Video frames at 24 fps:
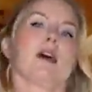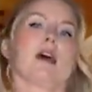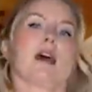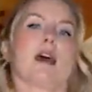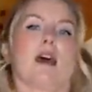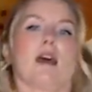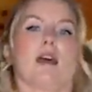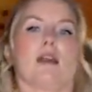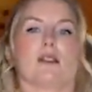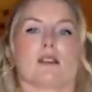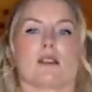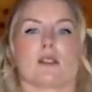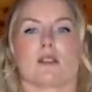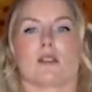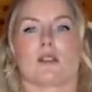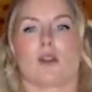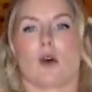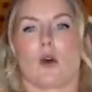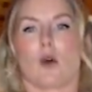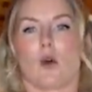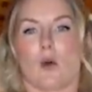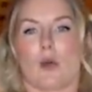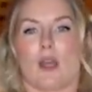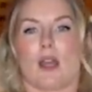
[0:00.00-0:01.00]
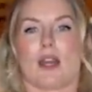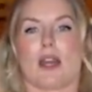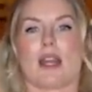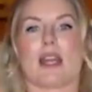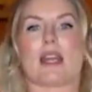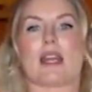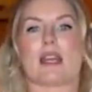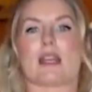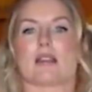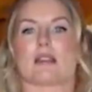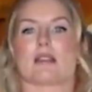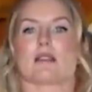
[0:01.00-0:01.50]
and so it
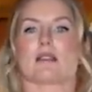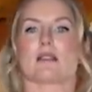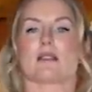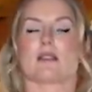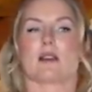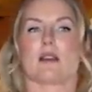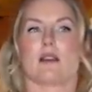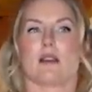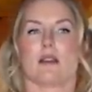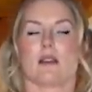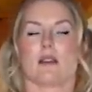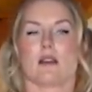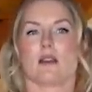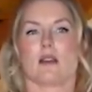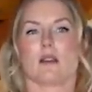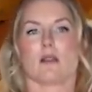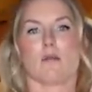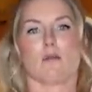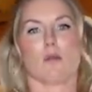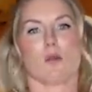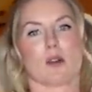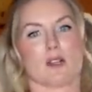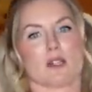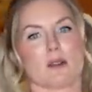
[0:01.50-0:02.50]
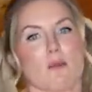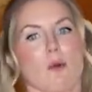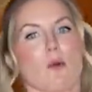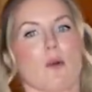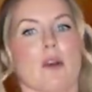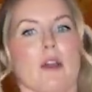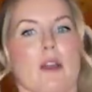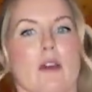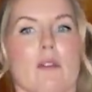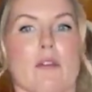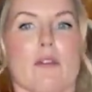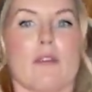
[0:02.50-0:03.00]
is more
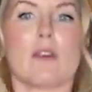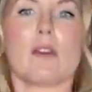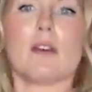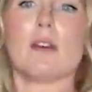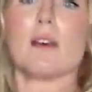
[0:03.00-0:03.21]
supportive.